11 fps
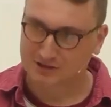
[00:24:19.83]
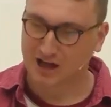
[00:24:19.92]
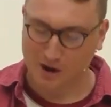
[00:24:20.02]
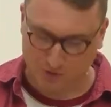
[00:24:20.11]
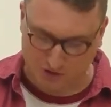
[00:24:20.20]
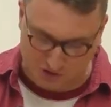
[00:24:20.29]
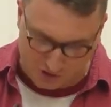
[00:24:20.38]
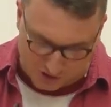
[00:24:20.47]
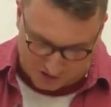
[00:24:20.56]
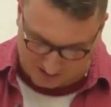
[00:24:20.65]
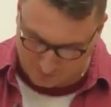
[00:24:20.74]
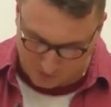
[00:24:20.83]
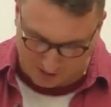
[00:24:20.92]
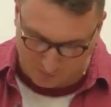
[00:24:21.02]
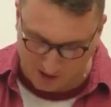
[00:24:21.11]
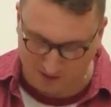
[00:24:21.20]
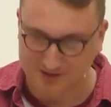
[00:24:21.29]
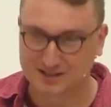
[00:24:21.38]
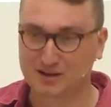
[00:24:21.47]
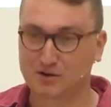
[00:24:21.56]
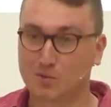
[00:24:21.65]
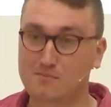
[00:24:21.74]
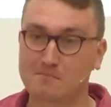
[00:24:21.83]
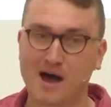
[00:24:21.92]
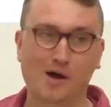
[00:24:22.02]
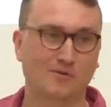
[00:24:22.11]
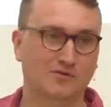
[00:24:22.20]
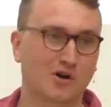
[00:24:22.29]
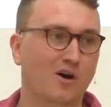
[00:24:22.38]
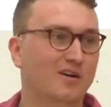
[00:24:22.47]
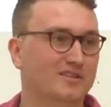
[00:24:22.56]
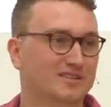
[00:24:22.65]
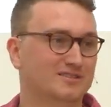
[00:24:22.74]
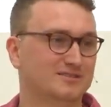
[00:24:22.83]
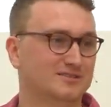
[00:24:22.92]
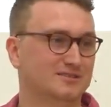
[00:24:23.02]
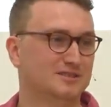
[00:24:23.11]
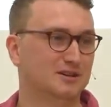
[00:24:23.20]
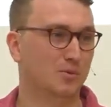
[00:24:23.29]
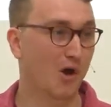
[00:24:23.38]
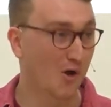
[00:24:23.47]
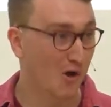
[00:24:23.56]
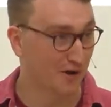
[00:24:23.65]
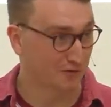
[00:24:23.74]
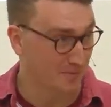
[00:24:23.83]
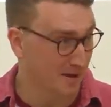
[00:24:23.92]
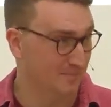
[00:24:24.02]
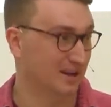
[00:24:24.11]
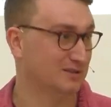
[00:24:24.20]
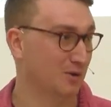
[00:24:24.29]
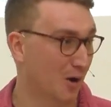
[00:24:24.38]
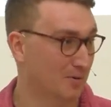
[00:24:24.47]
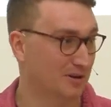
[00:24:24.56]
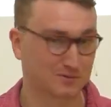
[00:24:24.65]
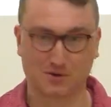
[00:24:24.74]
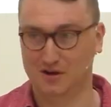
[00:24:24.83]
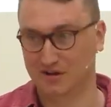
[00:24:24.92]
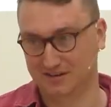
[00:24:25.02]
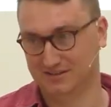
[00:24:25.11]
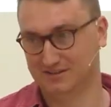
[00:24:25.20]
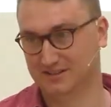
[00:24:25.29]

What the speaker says: How was church this morning? Well, we met with God. We heard from him as we opened his word.